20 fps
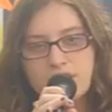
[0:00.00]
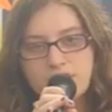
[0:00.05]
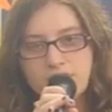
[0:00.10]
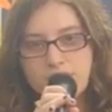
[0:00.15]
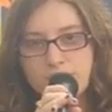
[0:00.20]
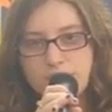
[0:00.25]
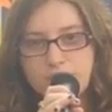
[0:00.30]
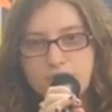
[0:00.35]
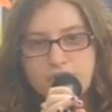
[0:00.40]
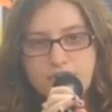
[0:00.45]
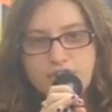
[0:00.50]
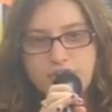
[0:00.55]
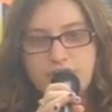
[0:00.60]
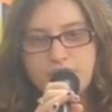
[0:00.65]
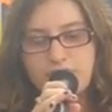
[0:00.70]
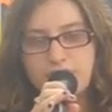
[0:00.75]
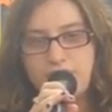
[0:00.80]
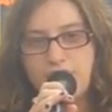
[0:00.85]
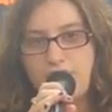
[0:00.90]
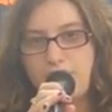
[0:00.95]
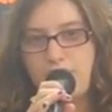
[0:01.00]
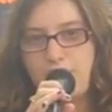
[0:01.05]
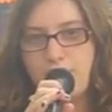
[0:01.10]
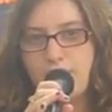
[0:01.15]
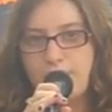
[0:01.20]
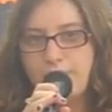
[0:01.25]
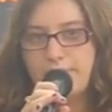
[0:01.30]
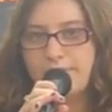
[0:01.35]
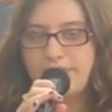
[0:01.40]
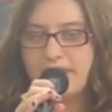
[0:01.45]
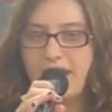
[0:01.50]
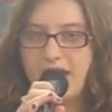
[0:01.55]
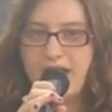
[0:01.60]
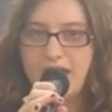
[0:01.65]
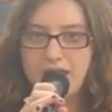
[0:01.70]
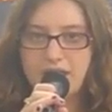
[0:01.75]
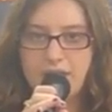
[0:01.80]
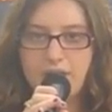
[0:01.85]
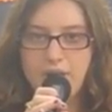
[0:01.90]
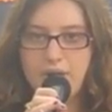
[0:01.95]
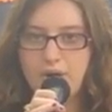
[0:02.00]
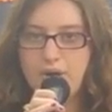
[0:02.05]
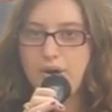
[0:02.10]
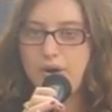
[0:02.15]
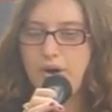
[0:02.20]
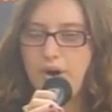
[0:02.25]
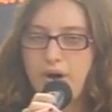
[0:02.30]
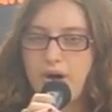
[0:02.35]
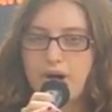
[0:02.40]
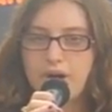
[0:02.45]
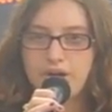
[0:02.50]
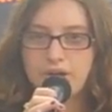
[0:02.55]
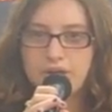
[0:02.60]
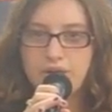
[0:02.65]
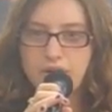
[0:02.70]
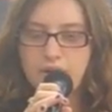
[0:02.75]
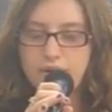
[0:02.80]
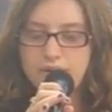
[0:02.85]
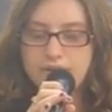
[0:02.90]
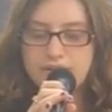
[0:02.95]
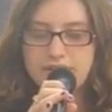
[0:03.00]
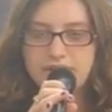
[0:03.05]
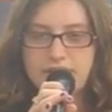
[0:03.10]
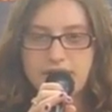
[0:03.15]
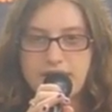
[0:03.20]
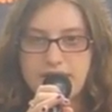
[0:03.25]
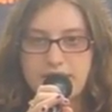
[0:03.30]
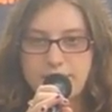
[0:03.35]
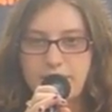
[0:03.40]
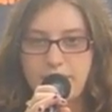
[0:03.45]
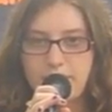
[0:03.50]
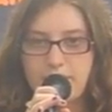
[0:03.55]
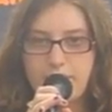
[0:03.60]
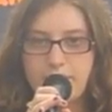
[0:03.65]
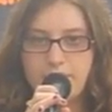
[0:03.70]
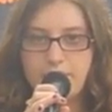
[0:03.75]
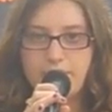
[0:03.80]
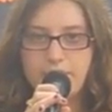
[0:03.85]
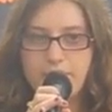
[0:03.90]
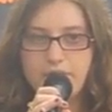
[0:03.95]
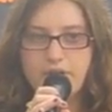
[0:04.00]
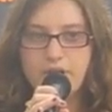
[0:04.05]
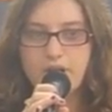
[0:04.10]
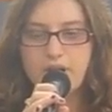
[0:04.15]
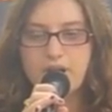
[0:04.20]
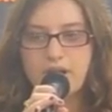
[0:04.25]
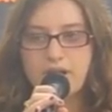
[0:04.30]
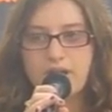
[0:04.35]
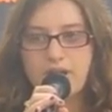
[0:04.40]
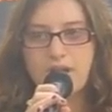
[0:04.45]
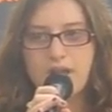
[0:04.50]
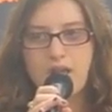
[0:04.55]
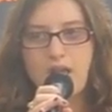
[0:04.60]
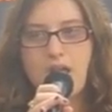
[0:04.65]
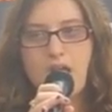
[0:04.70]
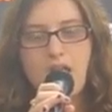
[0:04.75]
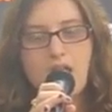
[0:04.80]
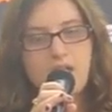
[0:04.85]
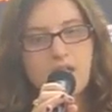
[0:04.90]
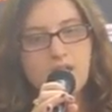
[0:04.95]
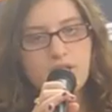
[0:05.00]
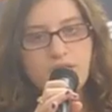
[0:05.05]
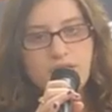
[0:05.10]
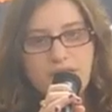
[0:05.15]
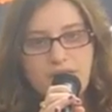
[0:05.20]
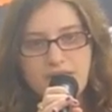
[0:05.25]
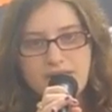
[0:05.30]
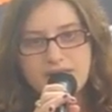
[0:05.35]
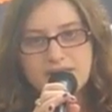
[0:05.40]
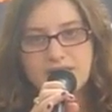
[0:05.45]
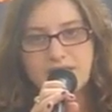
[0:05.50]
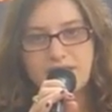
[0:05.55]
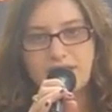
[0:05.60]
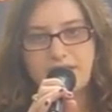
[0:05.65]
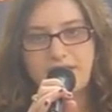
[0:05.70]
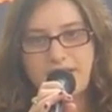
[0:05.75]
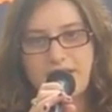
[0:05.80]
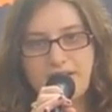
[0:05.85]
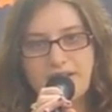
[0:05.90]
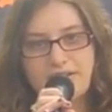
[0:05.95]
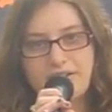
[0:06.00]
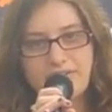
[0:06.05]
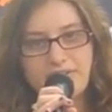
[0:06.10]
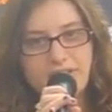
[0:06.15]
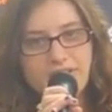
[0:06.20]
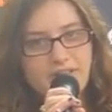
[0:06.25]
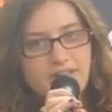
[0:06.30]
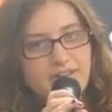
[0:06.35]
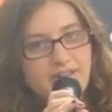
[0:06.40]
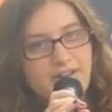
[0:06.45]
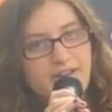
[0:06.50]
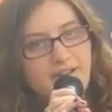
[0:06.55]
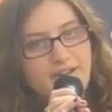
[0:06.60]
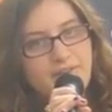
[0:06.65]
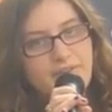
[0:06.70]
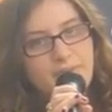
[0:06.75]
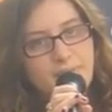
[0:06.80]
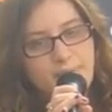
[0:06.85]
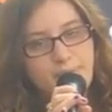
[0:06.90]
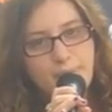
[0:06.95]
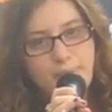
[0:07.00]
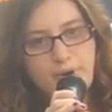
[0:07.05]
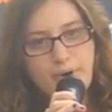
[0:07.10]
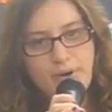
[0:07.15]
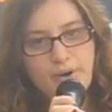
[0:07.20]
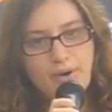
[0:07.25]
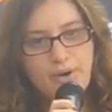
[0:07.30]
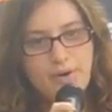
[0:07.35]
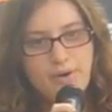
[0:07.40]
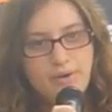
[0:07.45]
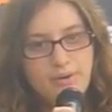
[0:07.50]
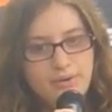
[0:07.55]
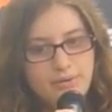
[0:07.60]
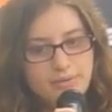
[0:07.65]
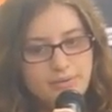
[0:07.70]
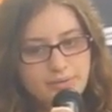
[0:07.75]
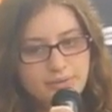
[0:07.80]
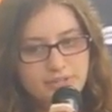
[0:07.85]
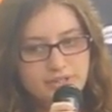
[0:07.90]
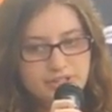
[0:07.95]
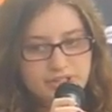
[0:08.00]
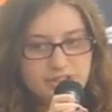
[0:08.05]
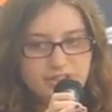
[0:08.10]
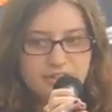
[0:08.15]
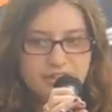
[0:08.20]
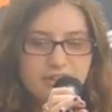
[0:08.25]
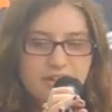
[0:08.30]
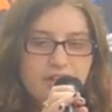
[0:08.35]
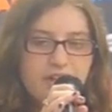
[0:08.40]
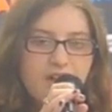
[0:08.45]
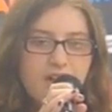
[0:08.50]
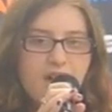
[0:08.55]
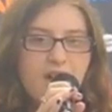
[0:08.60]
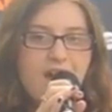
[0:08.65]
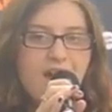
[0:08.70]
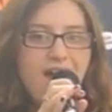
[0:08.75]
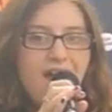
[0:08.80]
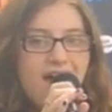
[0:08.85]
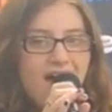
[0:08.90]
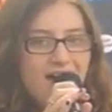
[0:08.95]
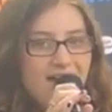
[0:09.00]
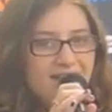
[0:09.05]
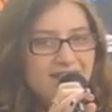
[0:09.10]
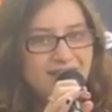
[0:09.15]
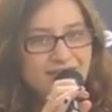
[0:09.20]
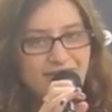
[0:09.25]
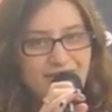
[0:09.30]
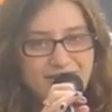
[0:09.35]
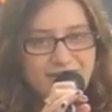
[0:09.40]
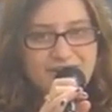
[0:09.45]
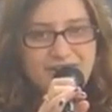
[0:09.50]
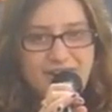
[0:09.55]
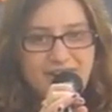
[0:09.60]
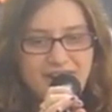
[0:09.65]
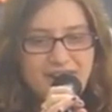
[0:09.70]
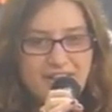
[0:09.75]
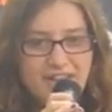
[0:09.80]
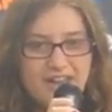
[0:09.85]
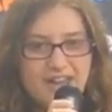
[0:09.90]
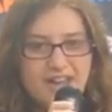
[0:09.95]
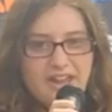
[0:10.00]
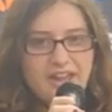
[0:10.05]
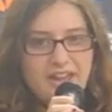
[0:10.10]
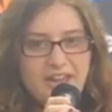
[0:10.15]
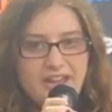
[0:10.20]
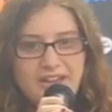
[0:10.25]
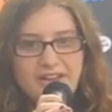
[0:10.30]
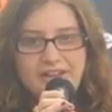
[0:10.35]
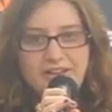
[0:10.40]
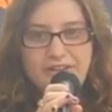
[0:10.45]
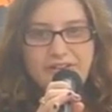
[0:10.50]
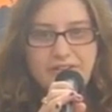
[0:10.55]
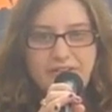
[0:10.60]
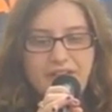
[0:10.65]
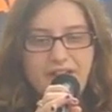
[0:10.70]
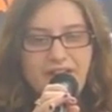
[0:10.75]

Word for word: Don't you know I'm not your ghost anymore? You lost the love I love the most. I learned to live.